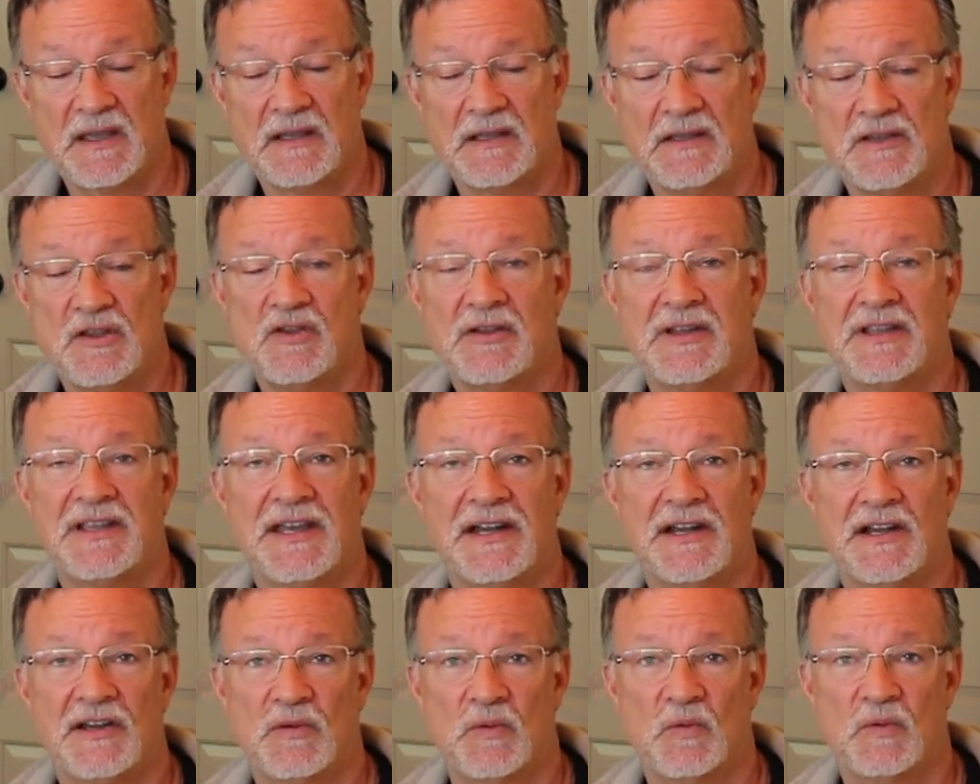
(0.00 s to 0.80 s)
you can
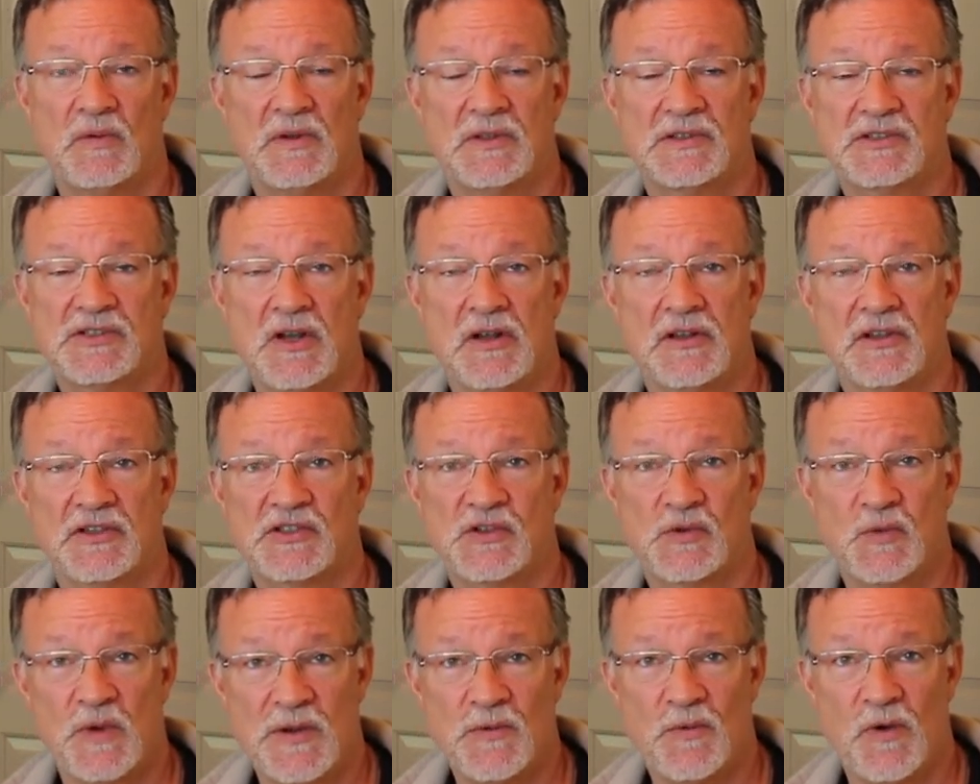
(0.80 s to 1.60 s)
get what's called a
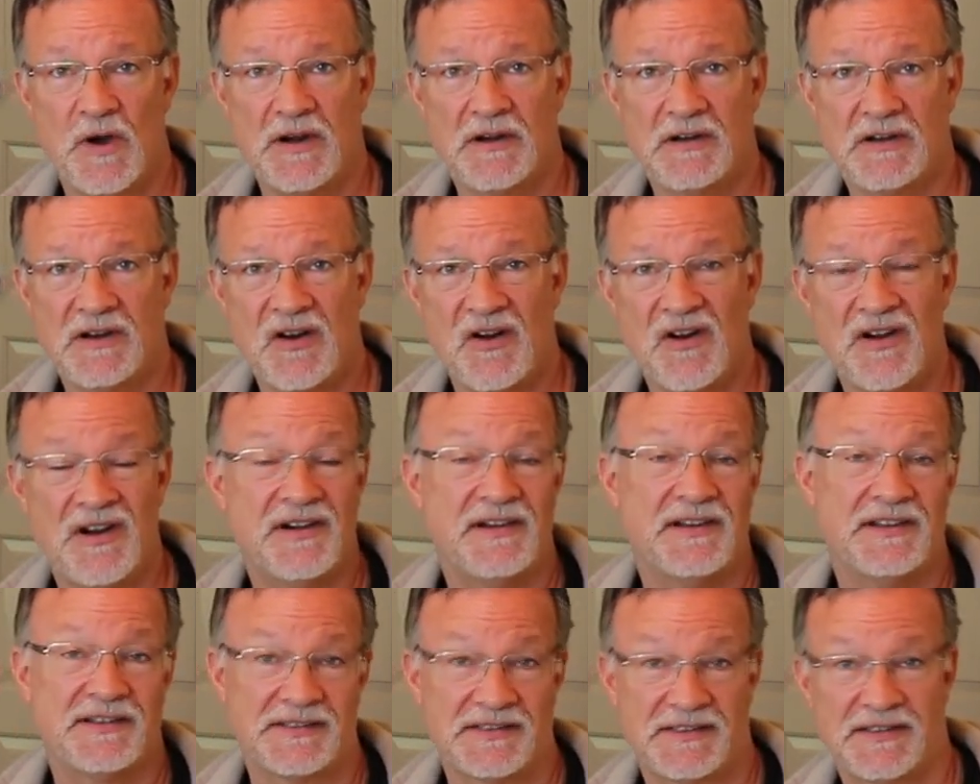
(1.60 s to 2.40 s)
Sweetwater
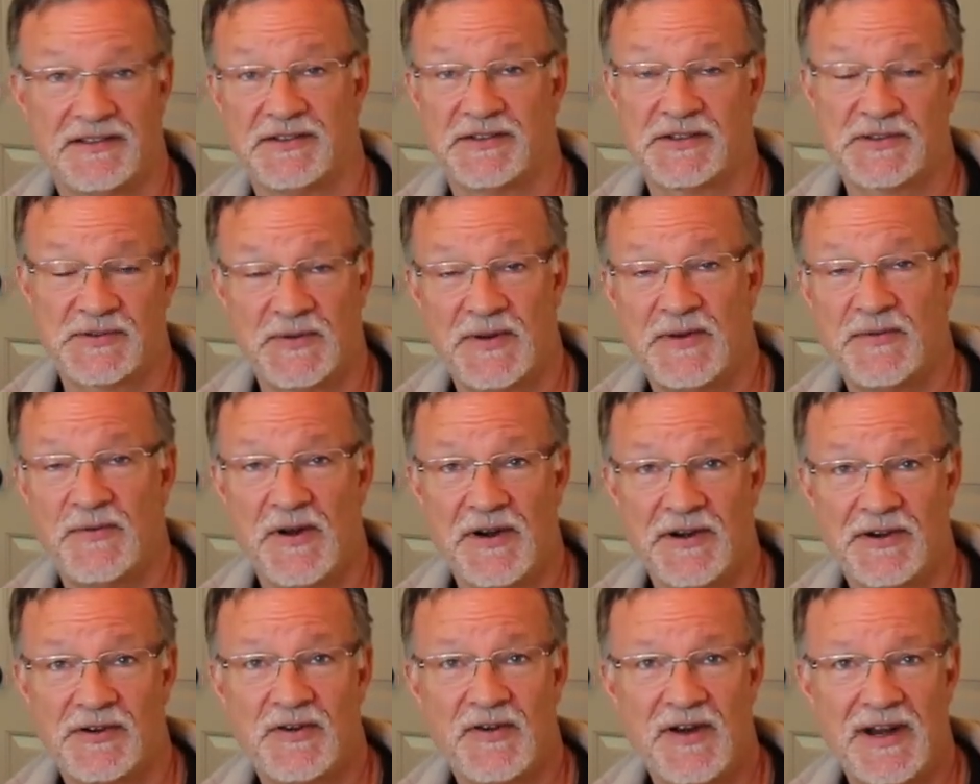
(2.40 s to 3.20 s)
card. It's their
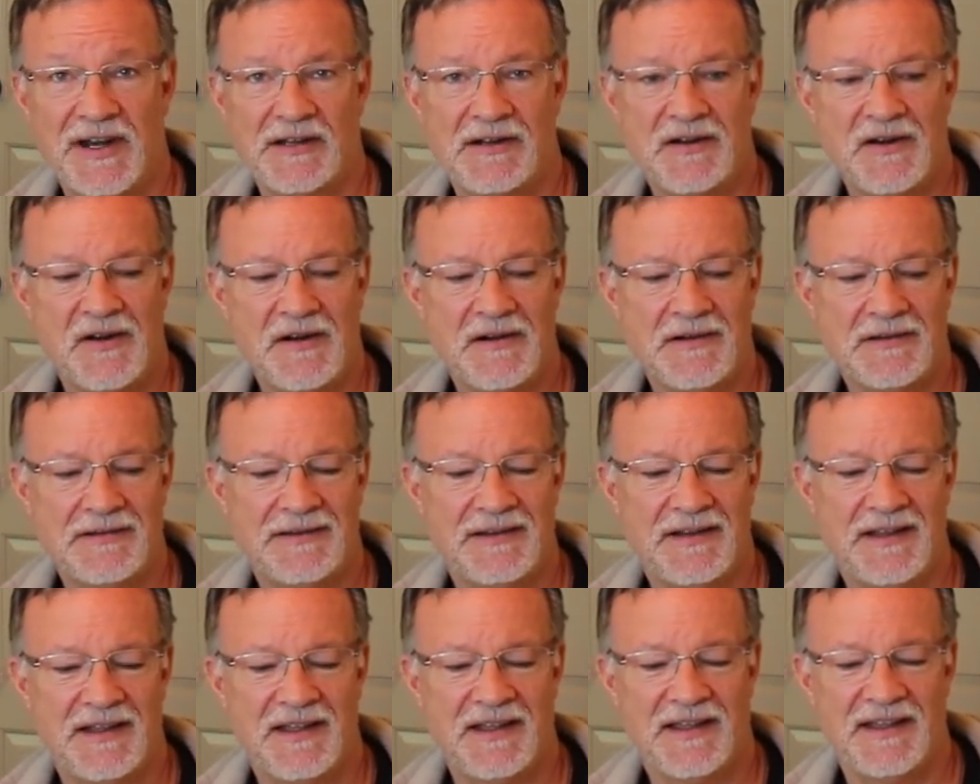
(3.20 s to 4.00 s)
Sweetwater credit card,
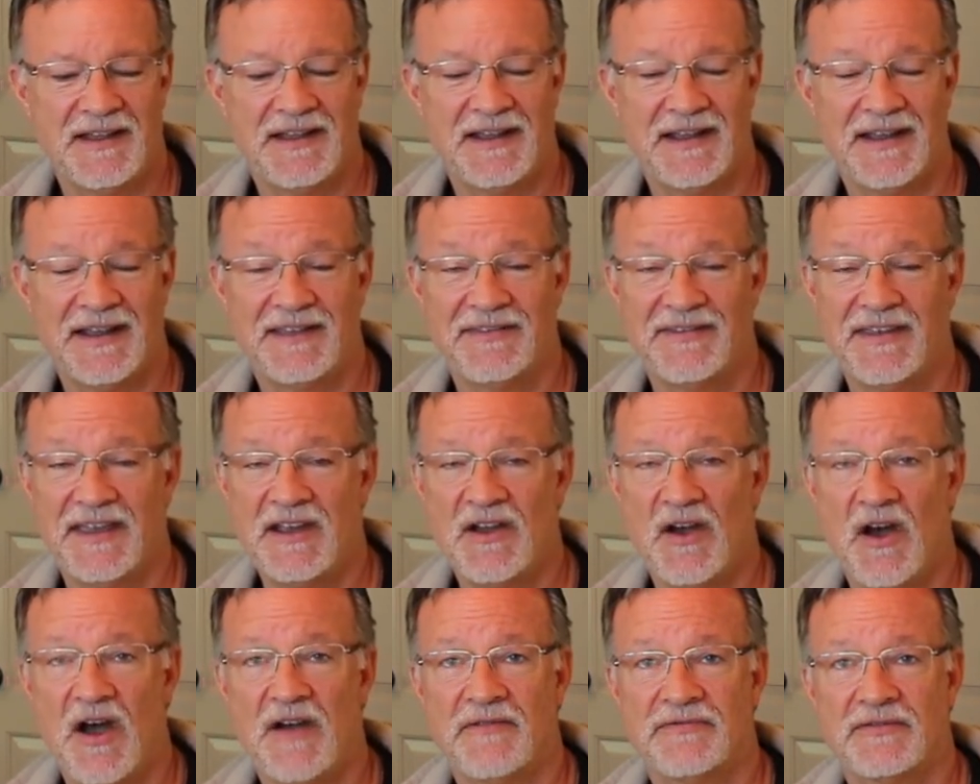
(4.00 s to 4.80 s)
and they
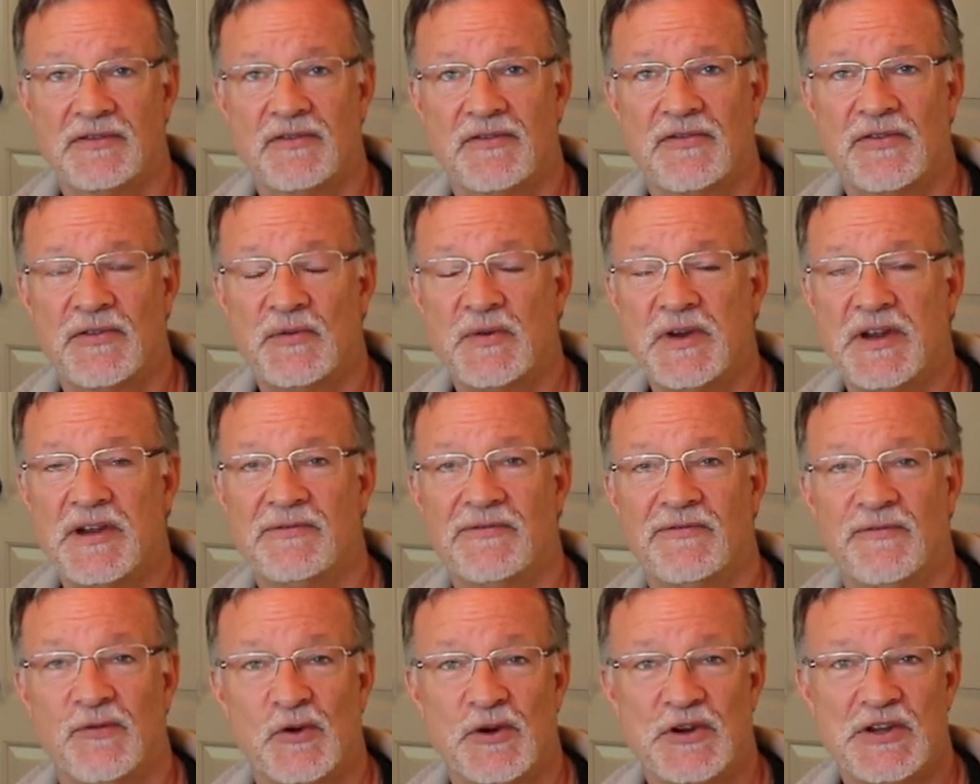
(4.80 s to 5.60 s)
offer 3 and
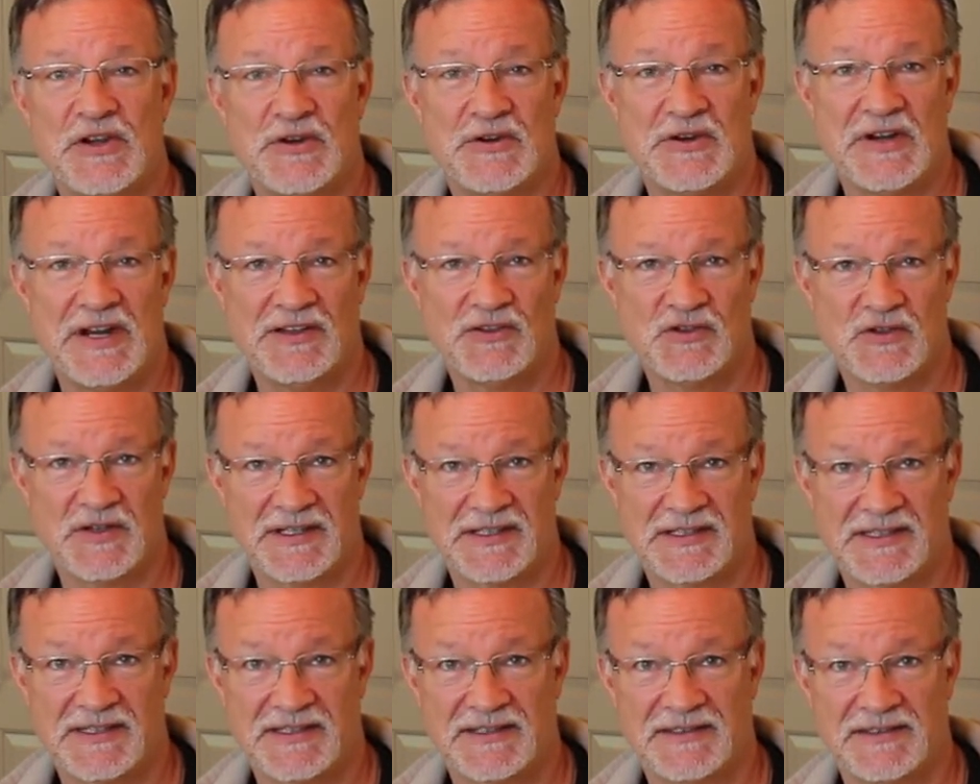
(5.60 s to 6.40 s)
4 year
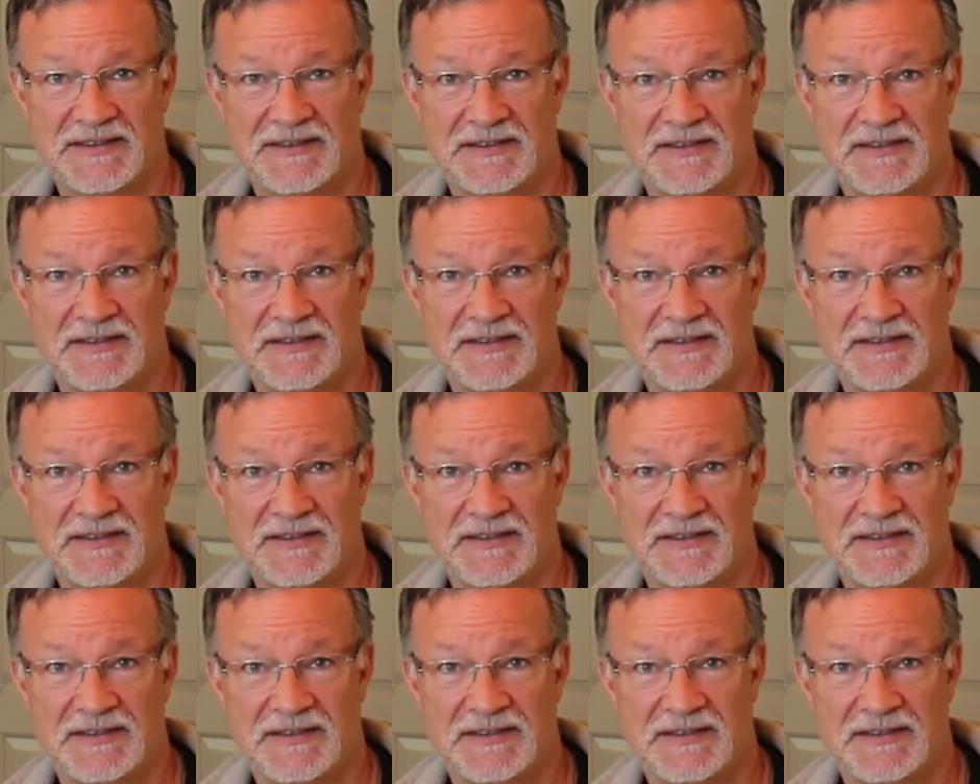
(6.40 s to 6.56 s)
interest.